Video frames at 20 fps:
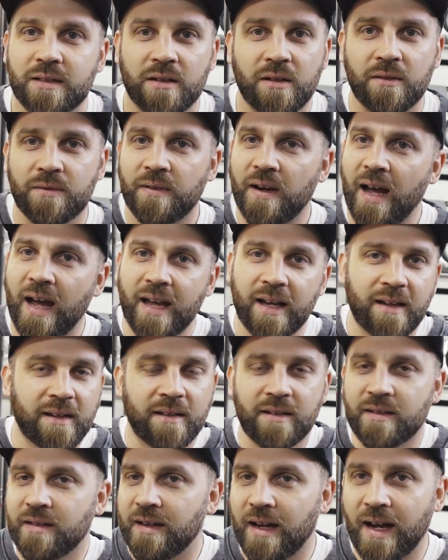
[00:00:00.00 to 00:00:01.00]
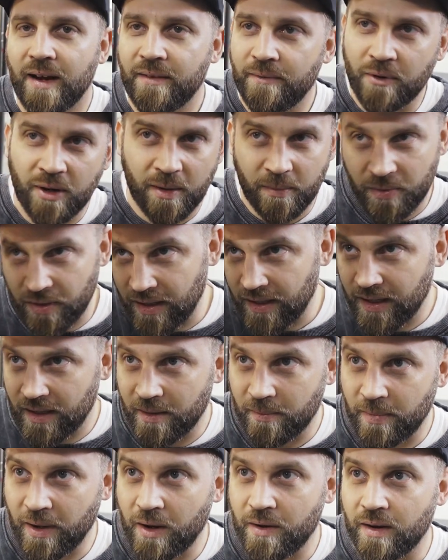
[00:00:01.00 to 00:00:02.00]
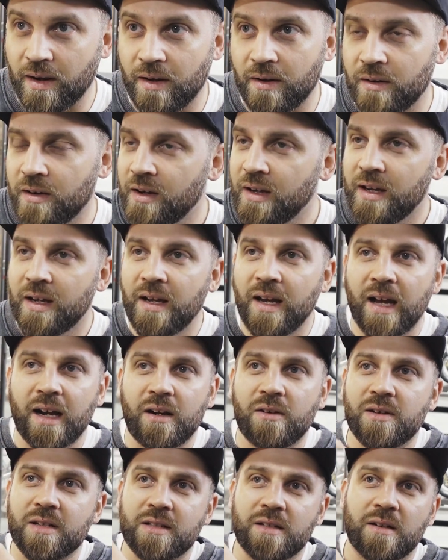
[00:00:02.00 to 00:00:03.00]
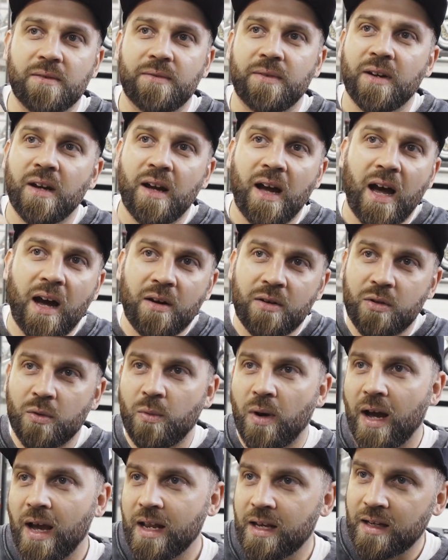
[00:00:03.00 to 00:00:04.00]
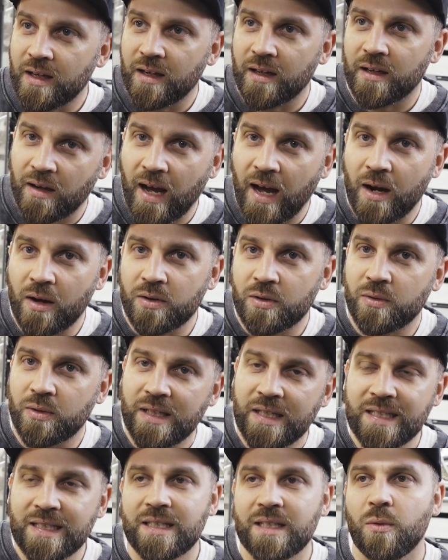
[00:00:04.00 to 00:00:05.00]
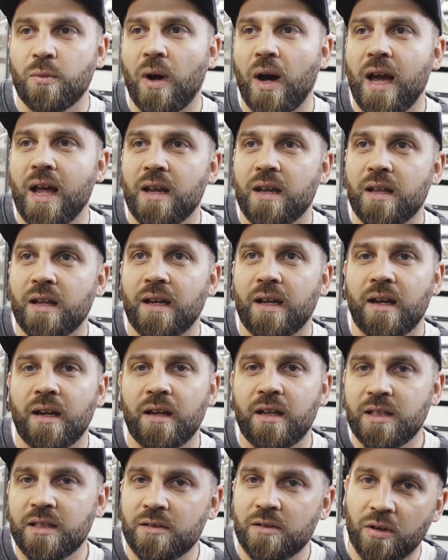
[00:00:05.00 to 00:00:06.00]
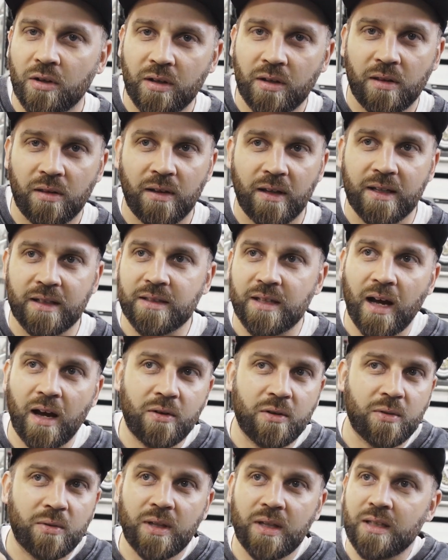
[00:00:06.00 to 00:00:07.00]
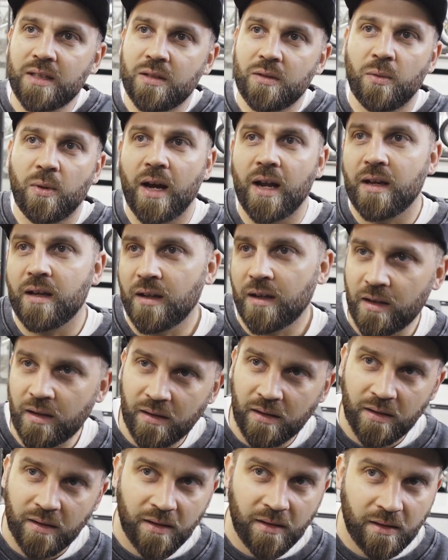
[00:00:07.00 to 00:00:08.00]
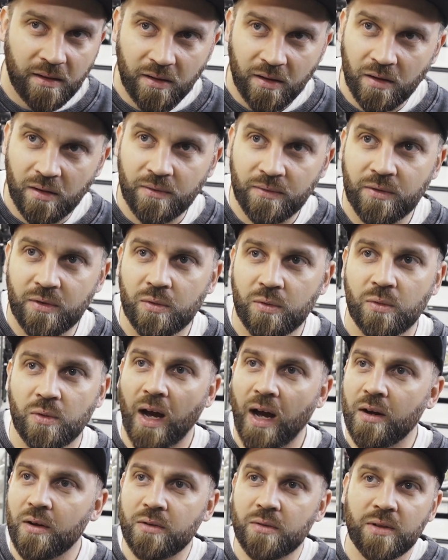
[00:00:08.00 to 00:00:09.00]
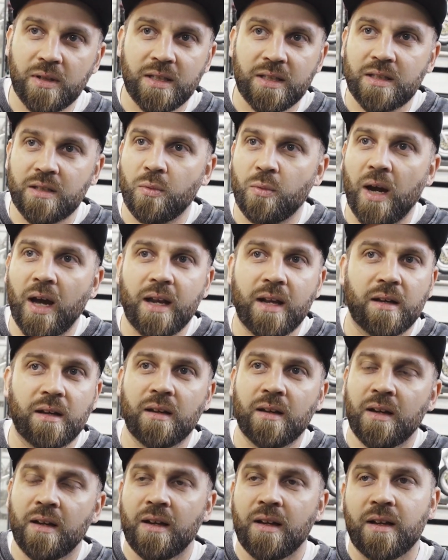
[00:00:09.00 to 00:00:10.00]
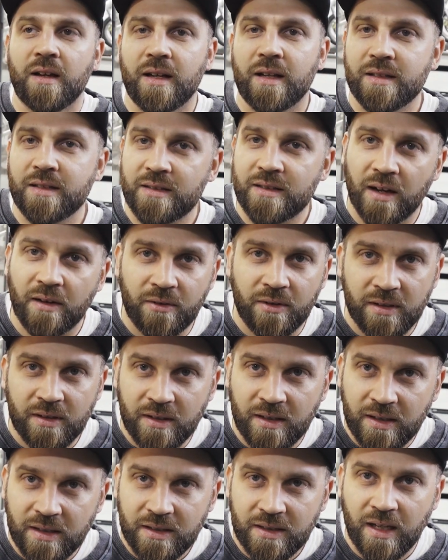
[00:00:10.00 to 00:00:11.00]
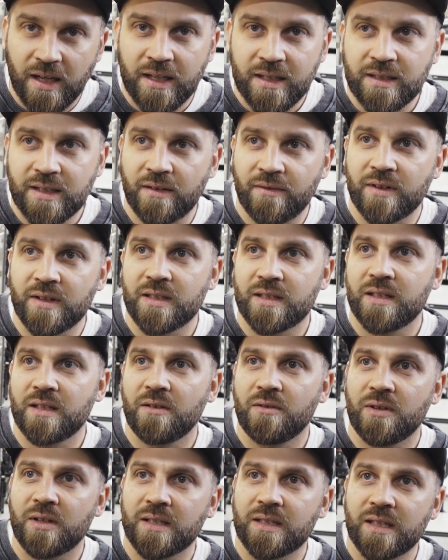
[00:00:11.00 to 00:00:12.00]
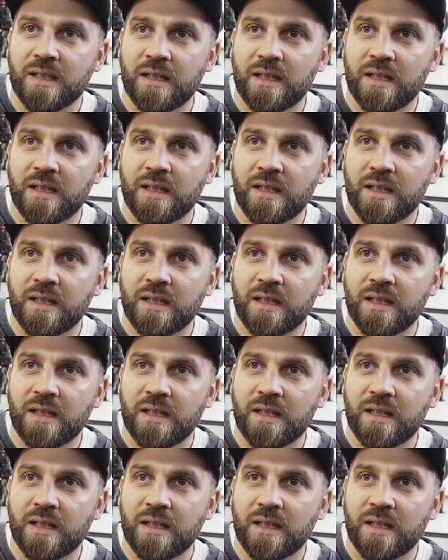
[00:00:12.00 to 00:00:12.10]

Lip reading: of, like, what I'm thinking about now, a course of how to easy widening an E36, how to easy widening an Golf 2, how to easy widen a 7 Series